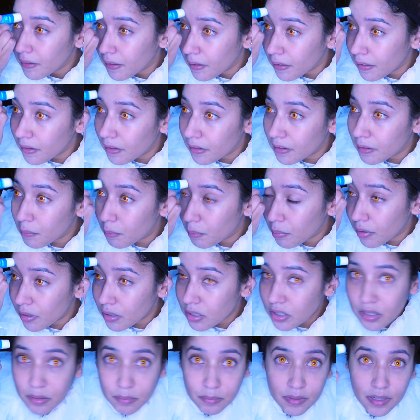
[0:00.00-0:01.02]
I'm going to
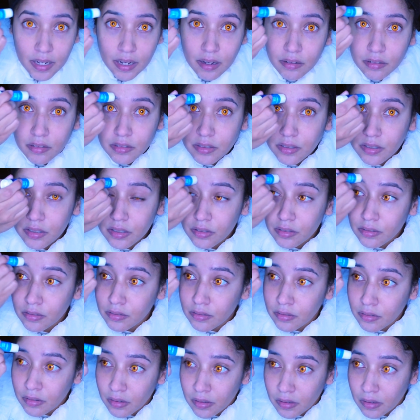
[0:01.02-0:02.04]
brush them down
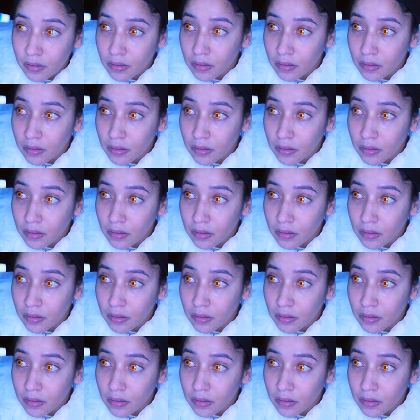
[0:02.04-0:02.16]
too.